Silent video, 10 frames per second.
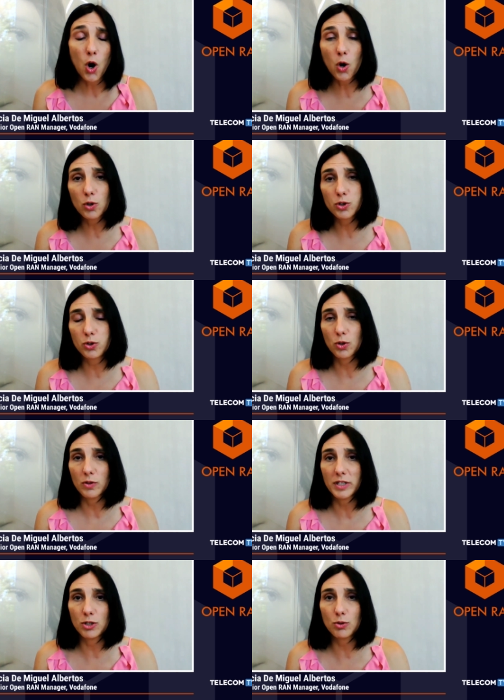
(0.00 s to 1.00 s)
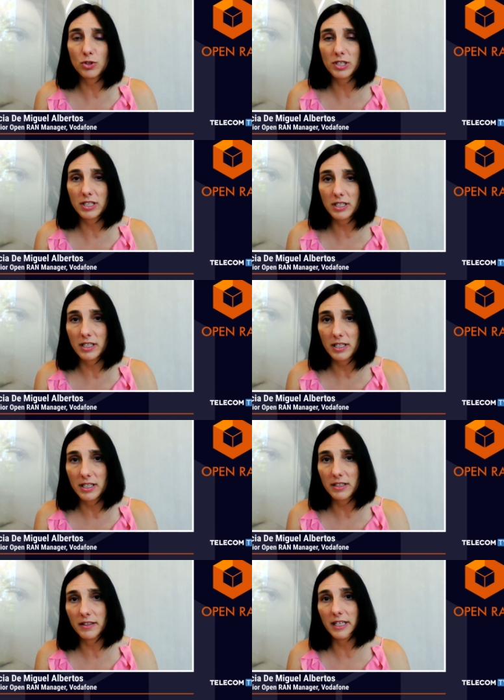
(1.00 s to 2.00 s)
Also, if you see
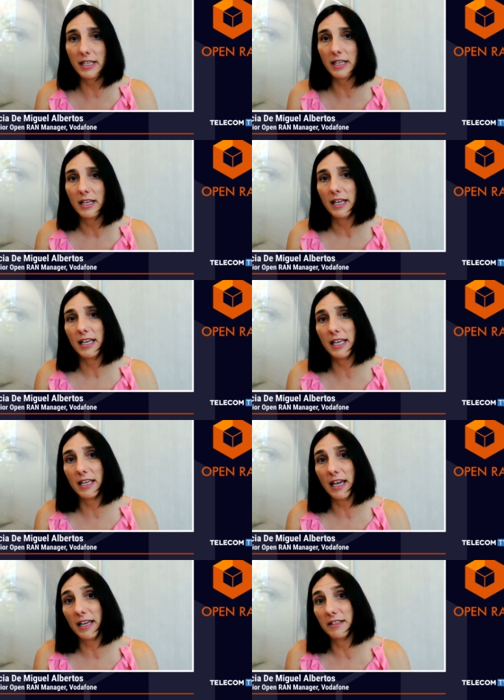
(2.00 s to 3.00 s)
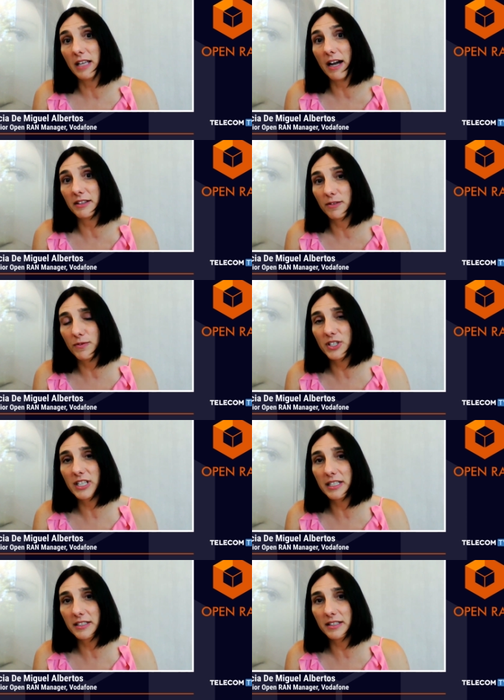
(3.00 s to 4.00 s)
in the eh, in
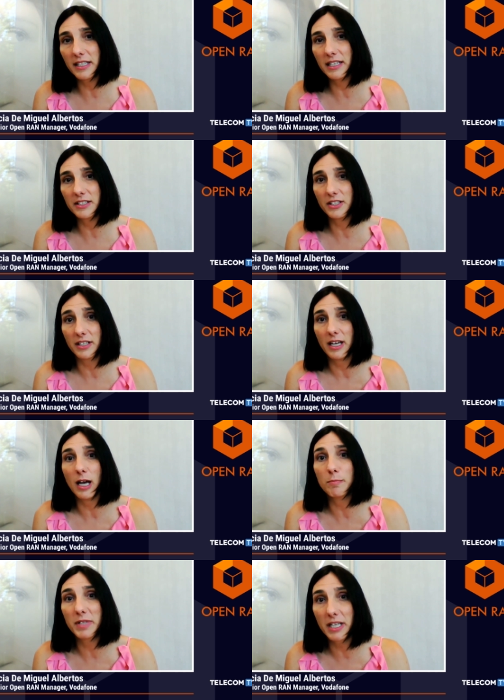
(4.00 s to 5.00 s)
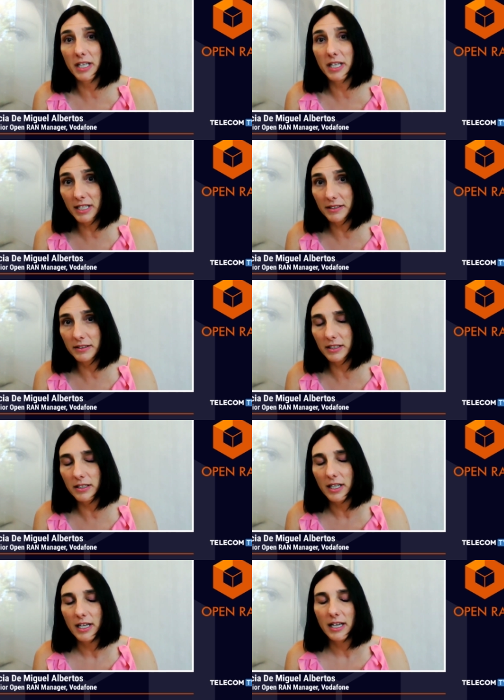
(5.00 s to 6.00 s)
artificial intelligence
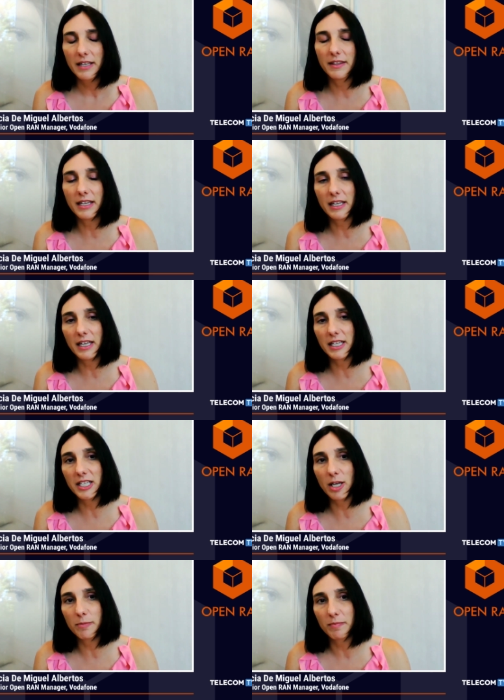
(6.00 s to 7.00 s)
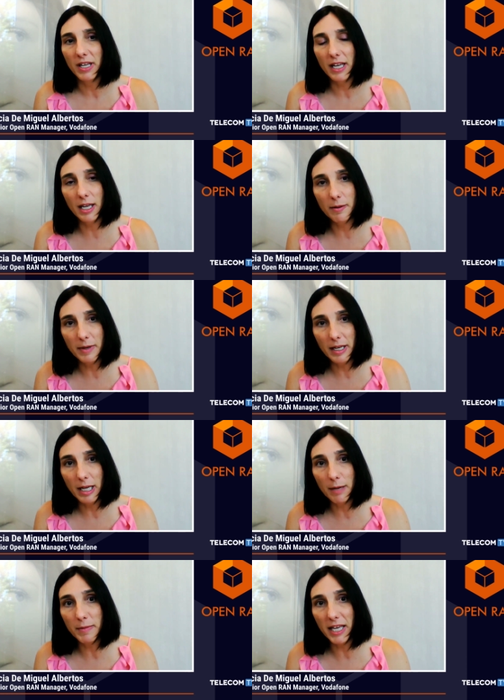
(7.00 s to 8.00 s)
applicability, the AM eh,
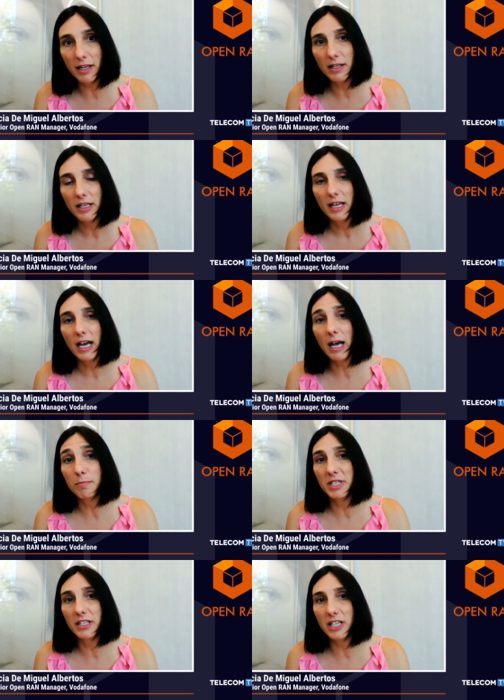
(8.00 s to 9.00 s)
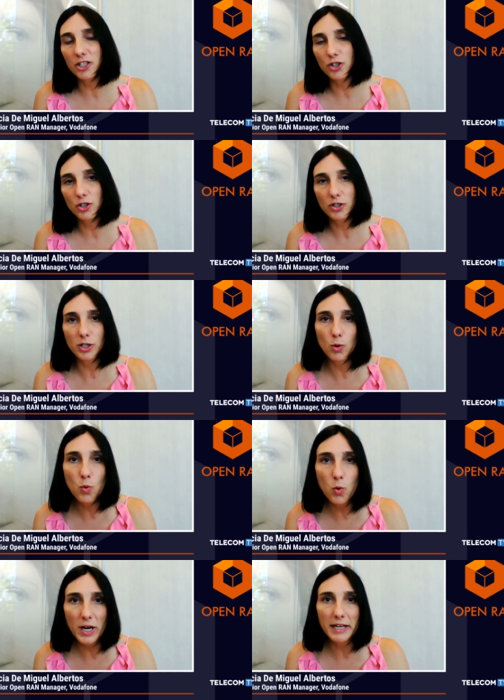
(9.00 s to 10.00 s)
ML applications
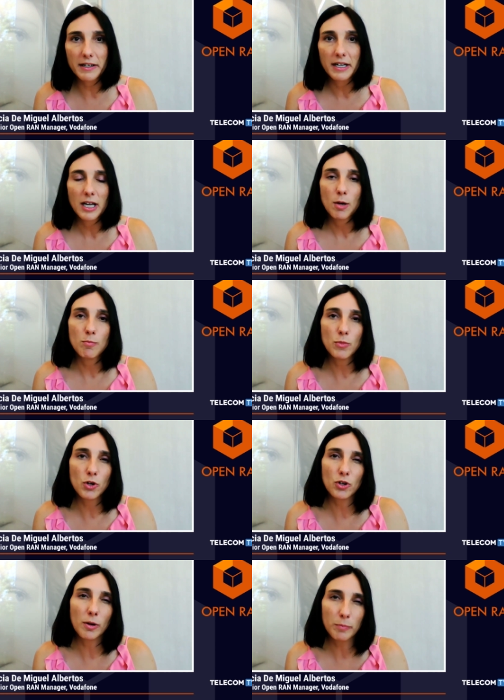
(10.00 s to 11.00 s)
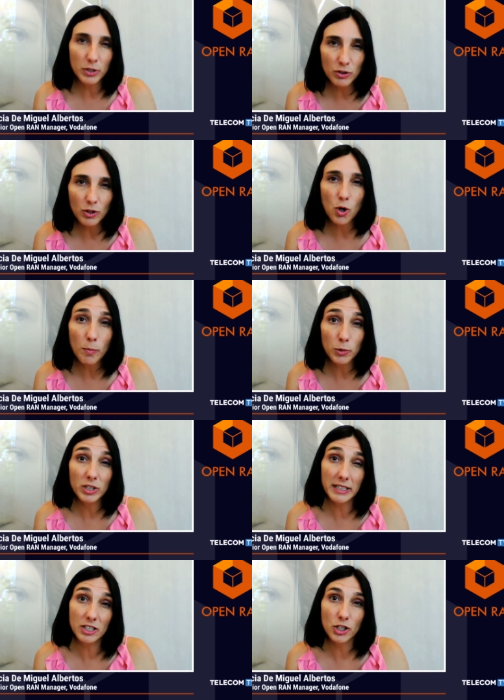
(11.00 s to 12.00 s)
require more comput-
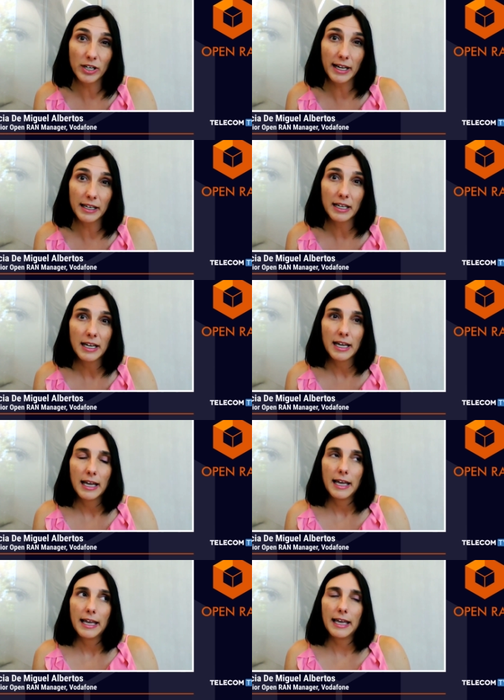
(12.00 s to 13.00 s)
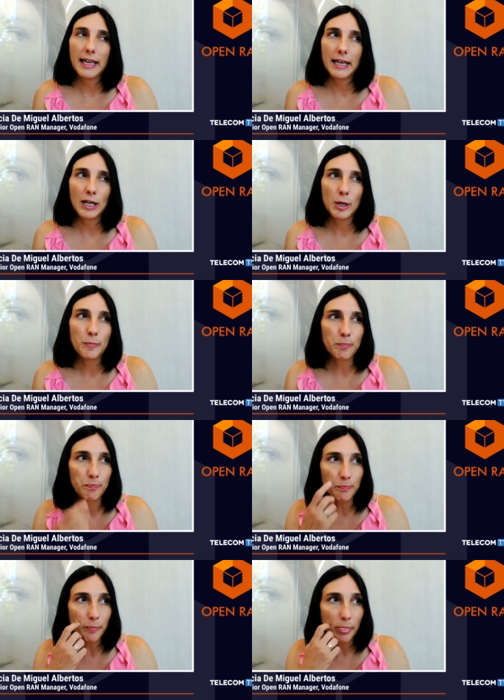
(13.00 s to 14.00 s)
computational
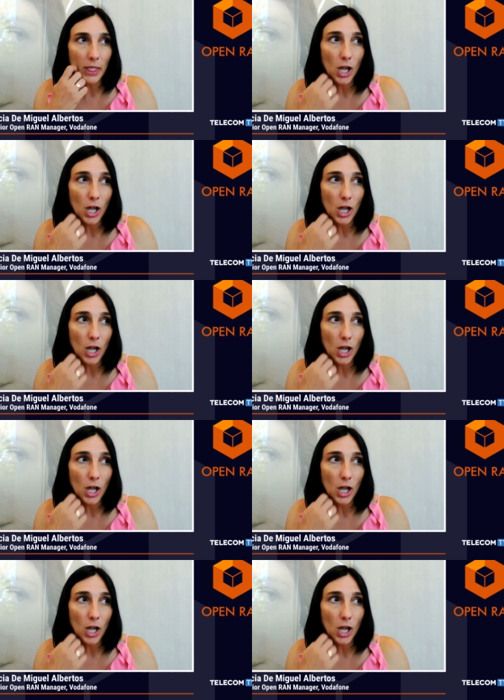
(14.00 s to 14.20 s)
um,